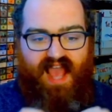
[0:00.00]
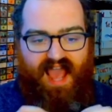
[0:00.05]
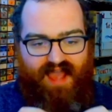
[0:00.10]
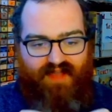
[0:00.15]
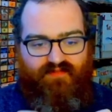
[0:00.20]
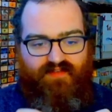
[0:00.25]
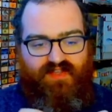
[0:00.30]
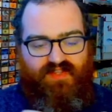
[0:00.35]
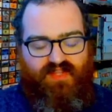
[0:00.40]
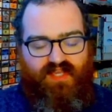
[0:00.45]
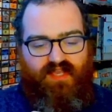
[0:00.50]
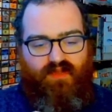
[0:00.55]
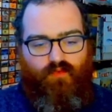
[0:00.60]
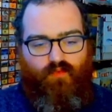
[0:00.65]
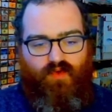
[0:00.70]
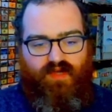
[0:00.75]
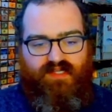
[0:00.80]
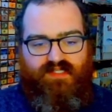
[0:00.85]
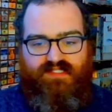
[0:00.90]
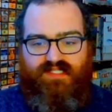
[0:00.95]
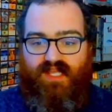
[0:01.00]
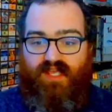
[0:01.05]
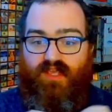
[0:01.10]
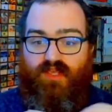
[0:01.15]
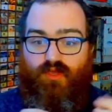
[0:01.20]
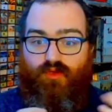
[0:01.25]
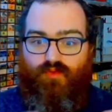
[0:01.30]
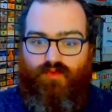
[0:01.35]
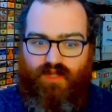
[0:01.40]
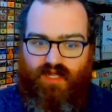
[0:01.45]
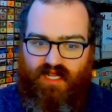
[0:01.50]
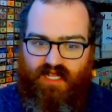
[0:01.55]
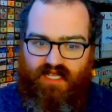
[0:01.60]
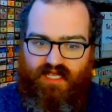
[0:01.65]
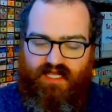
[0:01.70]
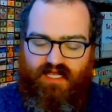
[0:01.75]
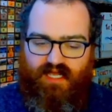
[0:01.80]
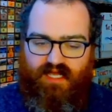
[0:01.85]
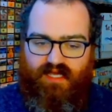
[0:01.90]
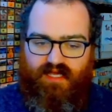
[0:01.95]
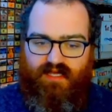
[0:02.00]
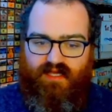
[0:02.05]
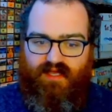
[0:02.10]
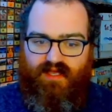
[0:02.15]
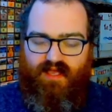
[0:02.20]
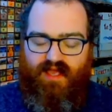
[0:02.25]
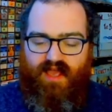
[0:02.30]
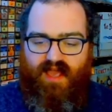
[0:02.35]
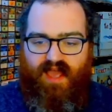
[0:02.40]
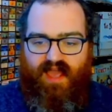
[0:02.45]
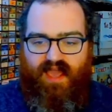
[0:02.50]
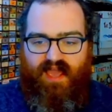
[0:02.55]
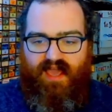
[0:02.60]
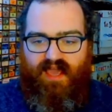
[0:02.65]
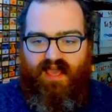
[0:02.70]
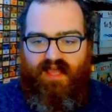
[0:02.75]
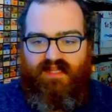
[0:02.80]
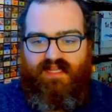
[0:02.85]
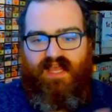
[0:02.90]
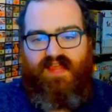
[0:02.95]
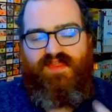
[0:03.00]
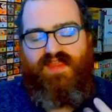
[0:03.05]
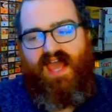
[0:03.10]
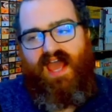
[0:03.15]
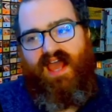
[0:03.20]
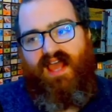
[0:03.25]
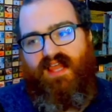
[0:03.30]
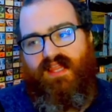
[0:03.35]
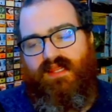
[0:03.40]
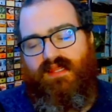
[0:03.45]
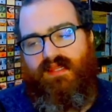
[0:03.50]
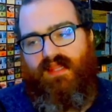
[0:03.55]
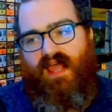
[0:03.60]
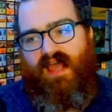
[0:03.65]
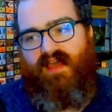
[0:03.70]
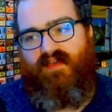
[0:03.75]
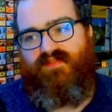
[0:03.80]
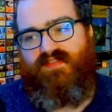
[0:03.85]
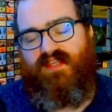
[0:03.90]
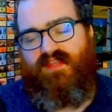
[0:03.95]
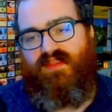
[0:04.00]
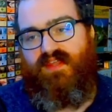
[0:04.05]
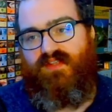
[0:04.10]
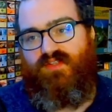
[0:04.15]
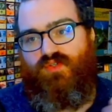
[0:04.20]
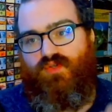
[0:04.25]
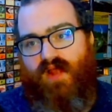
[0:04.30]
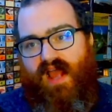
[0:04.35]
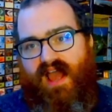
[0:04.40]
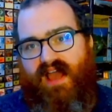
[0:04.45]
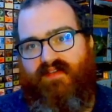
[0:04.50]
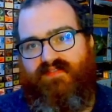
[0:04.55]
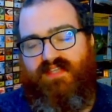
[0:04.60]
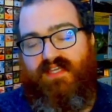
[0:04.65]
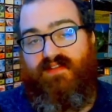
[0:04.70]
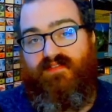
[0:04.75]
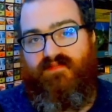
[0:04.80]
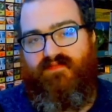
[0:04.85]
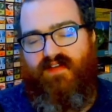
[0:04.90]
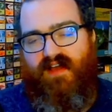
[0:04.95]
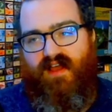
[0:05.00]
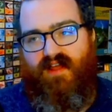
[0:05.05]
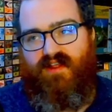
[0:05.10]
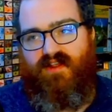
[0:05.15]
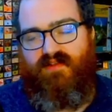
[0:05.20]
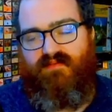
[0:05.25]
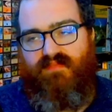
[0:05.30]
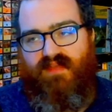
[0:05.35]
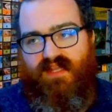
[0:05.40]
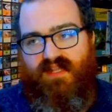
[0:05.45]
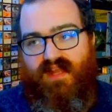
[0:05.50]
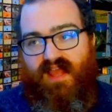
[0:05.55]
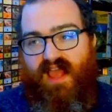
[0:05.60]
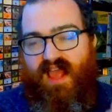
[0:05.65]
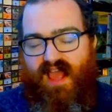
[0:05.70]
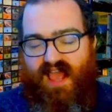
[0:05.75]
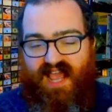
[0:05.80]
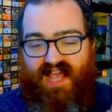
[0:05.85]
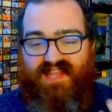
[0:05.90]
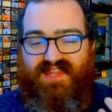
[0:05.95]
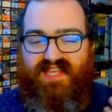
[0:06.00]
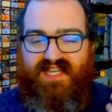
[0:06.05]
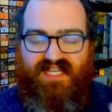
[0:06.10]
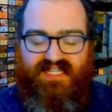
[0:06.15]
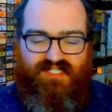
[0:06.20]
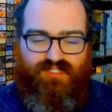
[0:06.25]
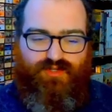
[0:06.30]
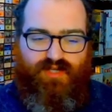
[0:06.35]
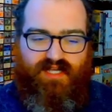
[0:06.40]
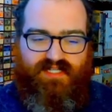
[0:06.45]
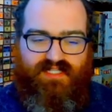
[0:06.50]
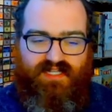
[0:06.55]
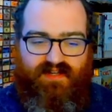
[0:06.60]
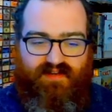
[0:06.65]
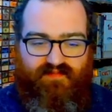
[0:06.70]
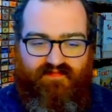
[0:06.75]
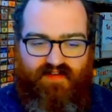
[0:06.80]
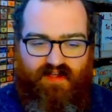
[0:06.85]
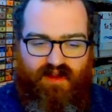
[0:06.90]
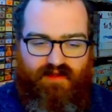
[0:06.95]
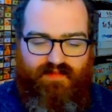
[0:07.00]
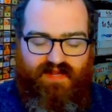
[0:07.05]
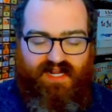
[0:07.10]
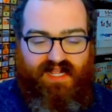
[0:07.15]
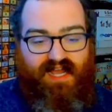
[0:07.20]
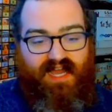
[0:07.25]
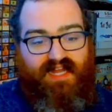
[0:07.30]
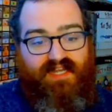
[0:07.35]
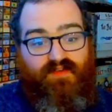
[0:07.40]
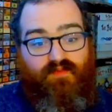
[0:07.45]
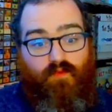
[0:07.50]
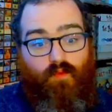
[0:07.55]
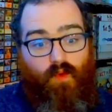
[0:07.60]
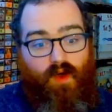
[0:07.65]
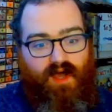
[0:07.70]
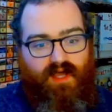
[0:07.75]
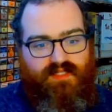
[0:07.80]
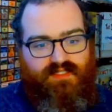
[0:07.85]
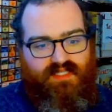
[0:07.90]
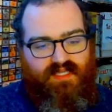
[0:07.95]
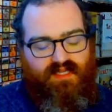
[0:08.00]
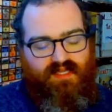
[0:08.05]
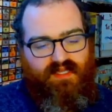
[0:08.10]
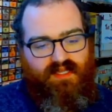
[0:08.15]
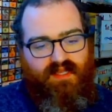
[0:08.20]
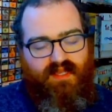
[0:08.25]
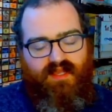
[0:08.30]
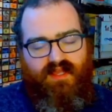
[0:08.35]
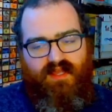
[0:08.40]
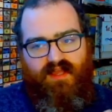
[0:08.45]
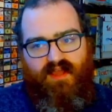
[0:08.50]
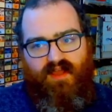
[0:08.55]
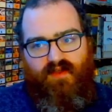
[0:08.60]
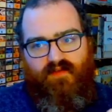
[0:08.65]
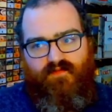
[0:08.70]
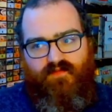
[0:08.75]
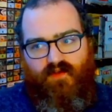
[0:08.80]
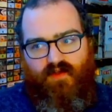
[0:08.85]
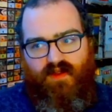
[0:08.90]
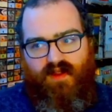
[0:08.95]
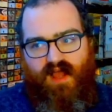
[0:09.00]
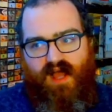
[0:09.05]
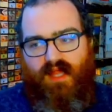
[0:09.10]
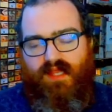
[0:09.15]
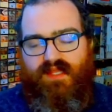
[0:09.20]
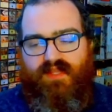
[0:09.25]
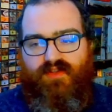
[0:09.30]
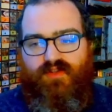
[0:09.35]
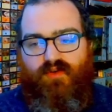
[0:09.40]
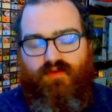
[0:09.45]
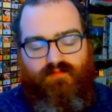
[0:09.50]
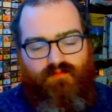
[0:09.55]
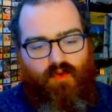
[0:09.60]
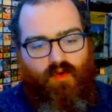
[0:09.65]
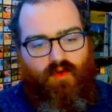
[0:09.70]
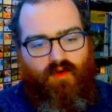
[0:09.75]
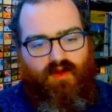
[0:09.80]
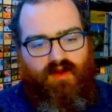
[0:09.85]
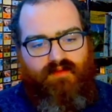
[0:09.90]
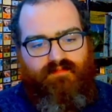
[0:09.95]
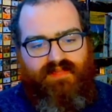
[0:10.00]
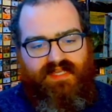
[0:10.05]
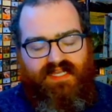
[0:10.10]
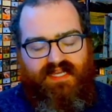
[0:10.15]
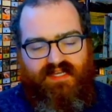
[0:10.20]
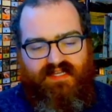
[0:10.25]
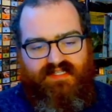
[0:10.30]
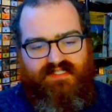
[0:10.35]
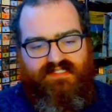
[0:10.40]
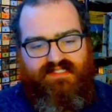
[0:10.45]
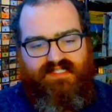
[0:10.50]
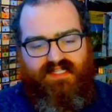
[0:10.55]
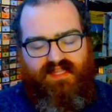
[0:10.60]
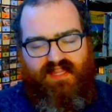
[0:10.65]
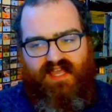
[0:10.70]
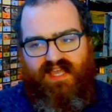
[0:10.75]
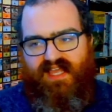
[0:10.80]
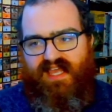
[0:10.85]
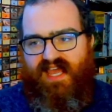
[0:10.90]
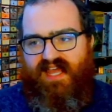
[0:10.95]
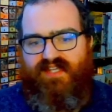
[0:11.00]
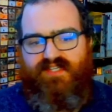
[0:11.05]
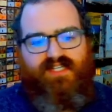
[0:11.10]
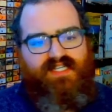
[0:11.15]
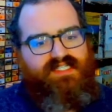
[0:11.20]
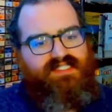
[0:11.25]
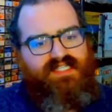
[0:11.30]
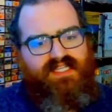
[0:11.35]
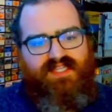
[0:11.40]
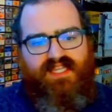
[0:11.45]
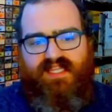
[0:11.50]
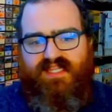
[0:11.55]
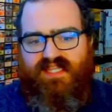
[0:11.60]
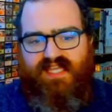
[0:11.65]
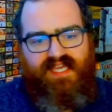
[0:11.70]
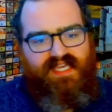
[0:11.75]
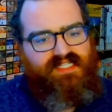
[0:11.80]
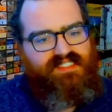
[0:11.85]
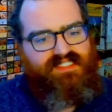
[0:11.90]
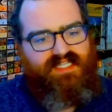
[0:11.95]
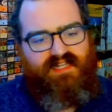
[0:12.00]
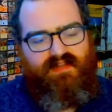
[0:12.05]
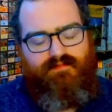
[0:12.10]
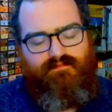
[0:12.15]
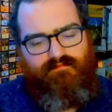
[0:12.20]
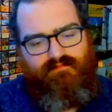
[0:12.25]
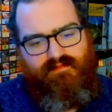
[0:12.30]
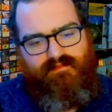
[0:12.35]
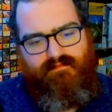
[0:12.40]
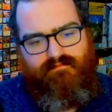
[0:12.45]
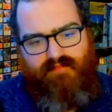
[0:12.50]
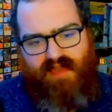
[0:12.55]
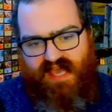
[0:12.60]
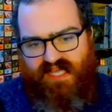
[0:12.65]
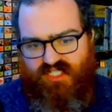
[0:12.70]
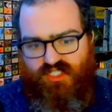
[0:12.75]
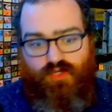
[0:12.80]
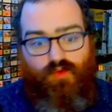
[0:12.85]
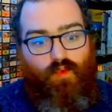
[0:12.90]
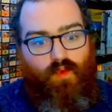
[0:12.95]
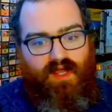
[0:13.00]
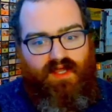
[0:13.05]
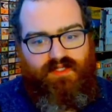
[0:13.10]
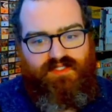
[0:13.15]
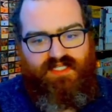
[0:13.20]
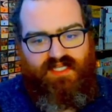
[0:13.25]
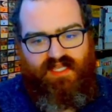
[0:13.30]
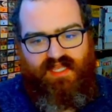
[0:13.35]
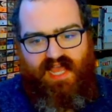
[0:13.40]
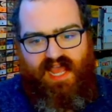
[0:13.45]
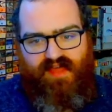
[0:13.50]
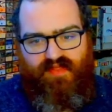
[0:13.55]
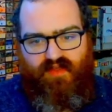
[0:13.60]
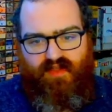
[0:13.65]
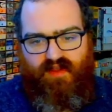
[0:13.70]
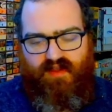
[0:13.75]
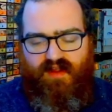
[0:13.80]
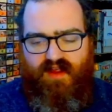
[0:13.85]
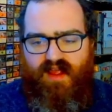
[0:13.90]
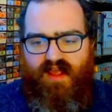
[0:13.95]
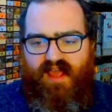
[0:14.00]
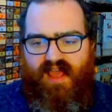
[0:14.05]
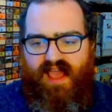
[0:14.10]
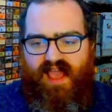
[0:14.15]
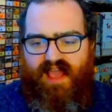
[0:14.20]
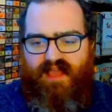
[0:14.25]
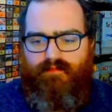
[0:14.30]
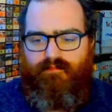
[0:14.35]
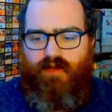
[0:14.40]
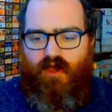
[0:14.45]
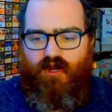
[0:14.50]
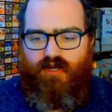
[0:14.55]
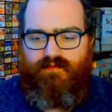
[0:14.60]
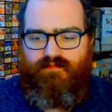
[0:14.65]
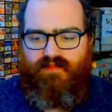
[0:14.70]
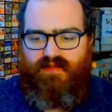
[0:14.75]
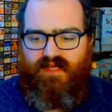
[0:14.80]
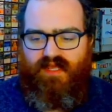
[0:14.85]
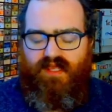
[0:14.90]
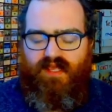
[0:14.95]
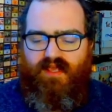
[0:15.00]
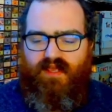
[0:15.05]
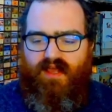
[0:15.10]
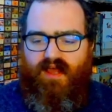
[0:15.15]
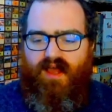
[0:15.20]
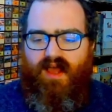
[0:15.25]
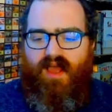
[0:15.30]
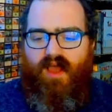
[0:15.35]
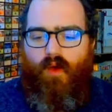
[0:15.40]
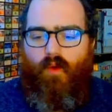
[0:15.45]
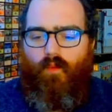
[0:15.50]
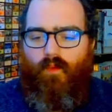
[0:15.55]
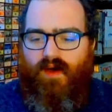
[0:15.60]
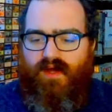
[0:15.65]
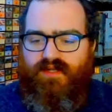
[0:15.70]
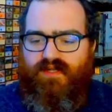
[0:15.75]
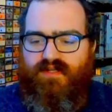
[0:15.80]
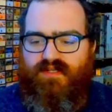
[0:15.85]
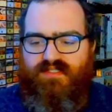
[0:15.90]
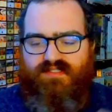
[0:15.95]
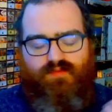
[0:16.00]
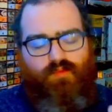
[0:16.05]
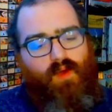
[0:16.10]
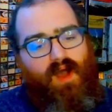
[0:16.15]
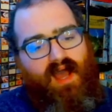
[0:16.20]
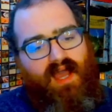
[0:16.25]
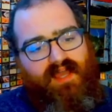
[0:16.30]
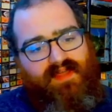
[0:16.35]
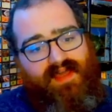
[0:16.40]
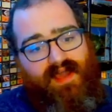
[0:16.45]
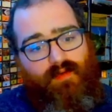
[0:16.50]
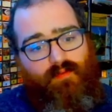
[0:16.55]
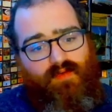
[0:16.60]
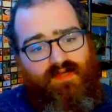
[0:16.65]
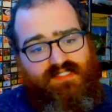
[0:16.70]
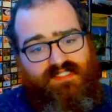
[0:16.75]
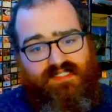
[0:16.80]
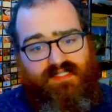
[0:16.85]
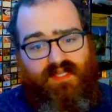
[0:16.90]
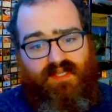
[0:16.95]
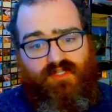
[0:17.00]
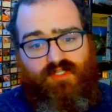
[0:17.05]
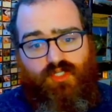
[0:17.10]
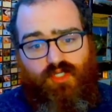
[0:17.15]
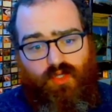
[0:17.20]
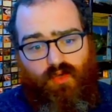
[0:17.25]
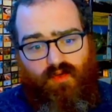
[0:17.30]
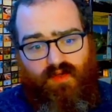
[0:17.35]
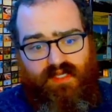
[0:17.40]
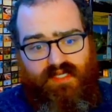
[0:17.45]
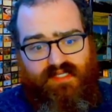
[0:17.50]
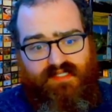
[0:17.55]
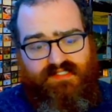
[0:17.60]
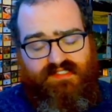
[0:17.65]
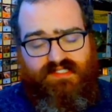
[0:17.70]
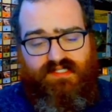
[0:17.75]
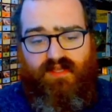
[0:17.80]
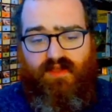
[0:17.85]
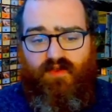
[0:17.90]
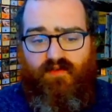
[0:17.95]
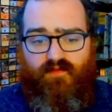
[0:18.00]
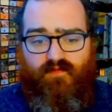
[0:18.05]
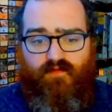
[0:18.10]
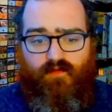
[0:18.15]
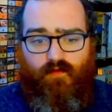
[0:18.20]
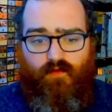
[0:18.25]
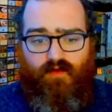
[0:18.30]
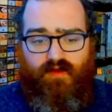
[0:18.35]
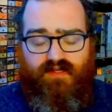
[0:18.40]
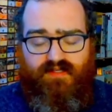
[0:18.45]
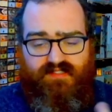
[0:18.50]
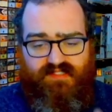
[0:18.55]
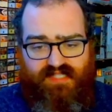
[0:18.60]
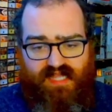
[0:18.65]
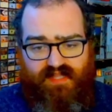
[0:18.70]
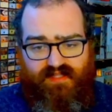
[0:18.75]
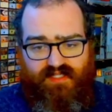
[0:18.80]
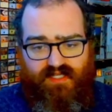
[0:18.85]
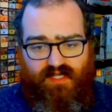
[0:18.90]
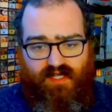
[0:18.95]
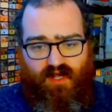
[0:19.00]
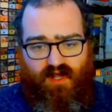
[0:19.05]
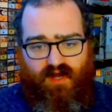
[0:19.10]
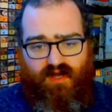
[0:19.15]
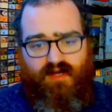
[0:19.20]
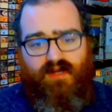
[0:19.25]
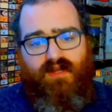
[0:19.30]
Everything was unique, and that left the draft environment and the constructed environment kind of wanting for a little more, because like it just, the things didn't mesh well together. And part of me wonders why that wasn't a choice for Zendikar.